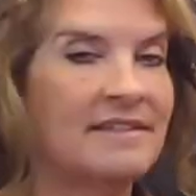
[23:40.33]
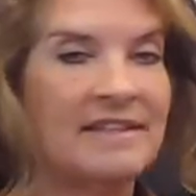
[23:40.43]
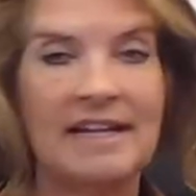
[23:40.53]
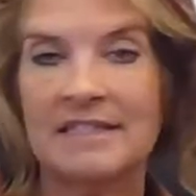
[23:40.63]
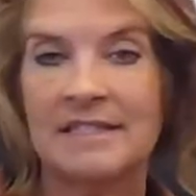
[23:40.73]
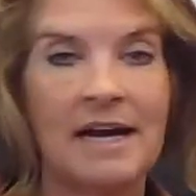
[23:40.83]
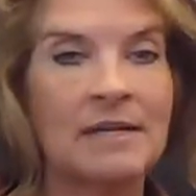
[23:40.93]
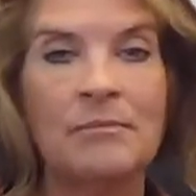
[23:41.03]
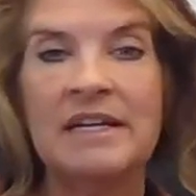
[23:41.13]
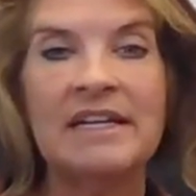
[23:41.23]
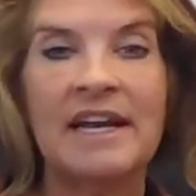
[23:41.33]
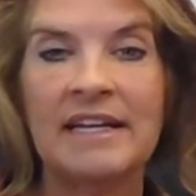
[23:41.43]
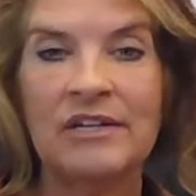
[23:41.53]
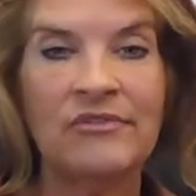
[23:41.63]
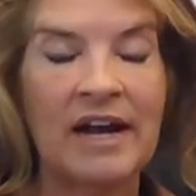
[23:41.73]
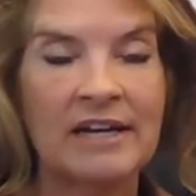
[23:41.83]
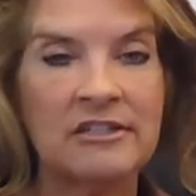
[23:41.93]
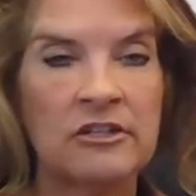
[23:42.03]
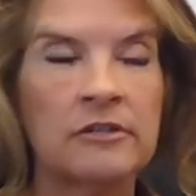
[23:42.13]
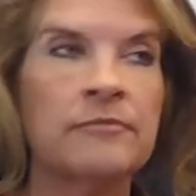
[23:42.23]
That's not a mitigating
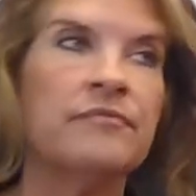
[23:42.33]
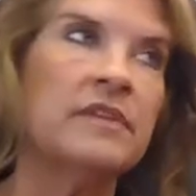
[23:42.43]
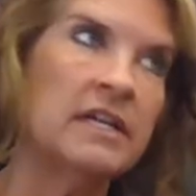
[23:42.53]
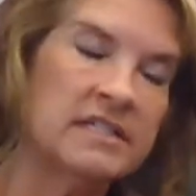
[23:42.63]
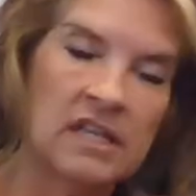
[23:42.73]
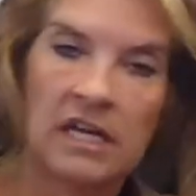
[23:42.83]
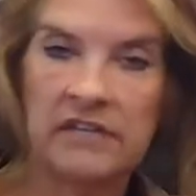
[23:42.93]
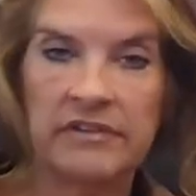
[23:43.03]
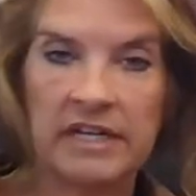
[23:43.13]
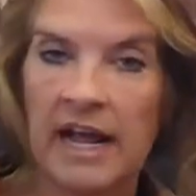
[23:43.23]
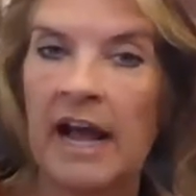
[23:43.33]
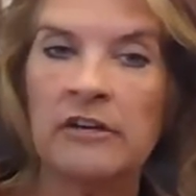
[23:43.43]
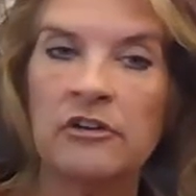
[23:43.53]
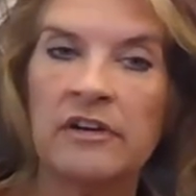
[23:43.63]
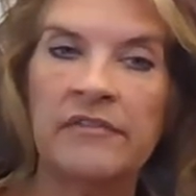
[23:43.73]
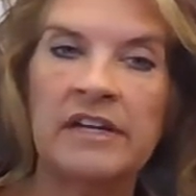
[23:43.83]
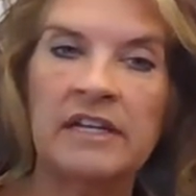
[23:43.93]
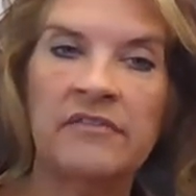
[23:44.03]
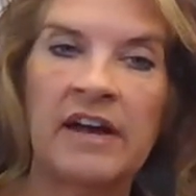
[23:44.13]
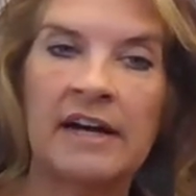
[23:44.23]
factor. It's not even an
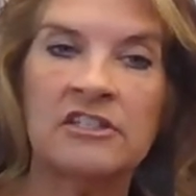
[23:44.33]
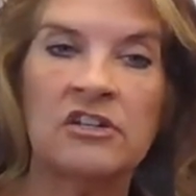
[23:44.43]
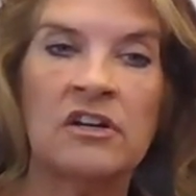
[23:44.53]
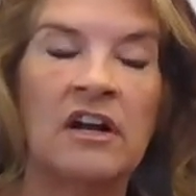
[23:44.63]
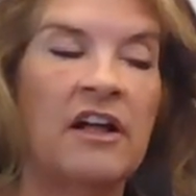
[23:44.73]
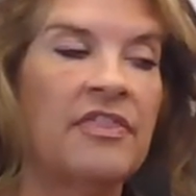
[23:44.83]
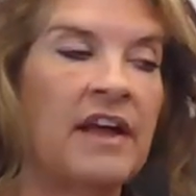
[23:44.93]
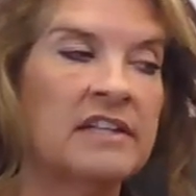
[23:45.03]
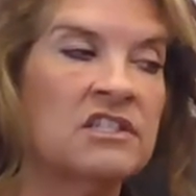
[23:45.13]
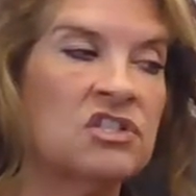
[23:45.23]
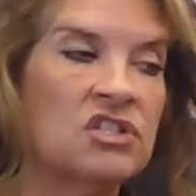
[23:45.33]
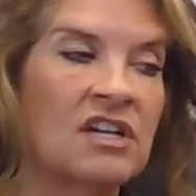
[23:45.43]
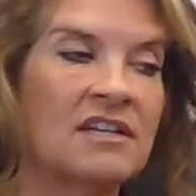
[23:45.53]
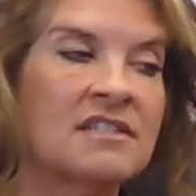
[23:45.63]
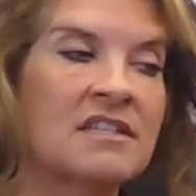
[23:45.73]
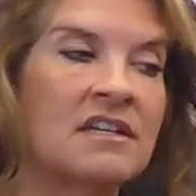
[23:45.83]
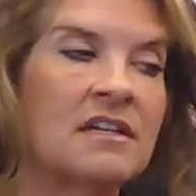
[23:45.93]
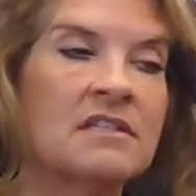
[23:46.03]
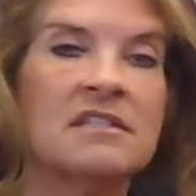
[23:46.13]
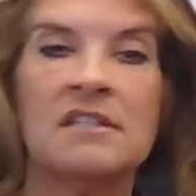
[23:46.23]
aggravating factor. That's just
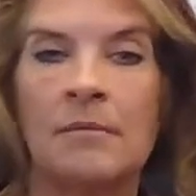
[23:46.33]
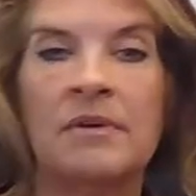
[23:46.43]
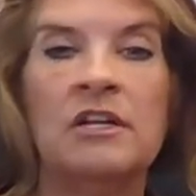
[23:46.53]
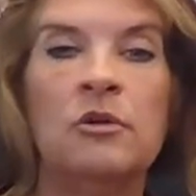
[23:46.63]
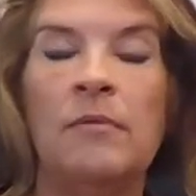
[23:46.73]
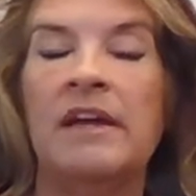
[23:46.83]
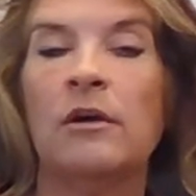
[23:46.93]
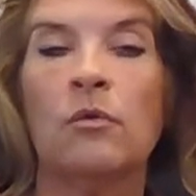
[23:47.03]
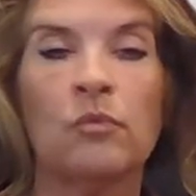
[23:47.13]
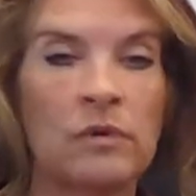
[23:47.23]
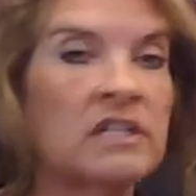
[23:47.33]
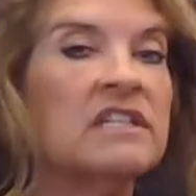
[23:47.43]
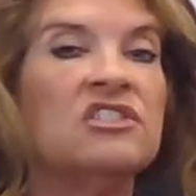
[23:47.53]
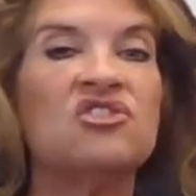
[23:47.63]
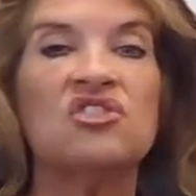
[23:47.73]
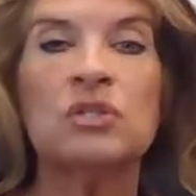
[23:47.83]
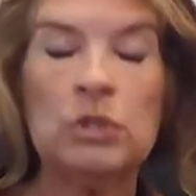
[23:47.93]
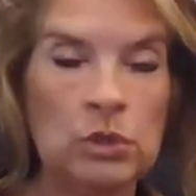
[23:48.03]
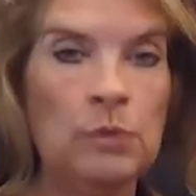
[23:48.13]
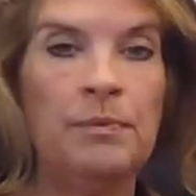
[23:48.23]
somebody who made a really
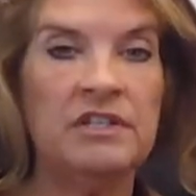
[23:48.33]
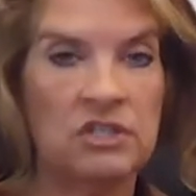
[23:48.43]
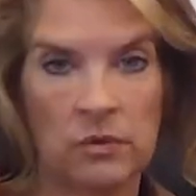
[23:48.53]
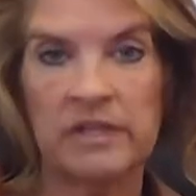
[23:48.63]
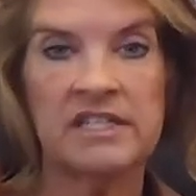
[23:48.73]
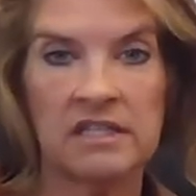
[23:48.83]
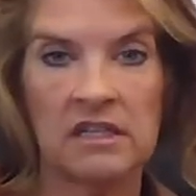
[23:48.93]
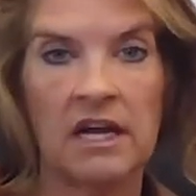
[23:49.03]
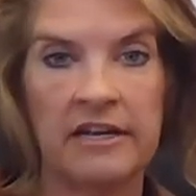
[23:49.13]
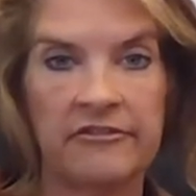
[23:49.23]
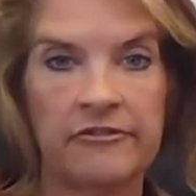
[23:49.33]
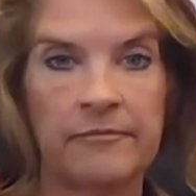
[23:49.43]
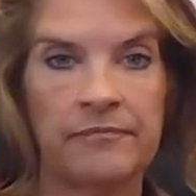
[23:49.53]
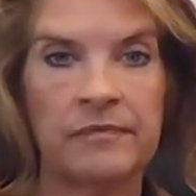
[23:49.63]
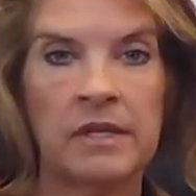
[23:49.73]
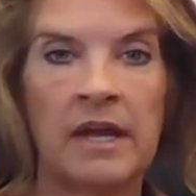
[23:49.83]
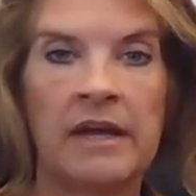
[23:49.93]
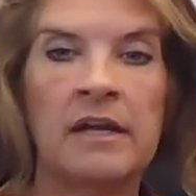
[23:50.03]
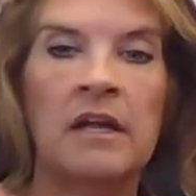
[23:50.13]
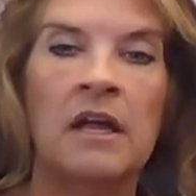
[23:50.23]
stupid choice in life, okay?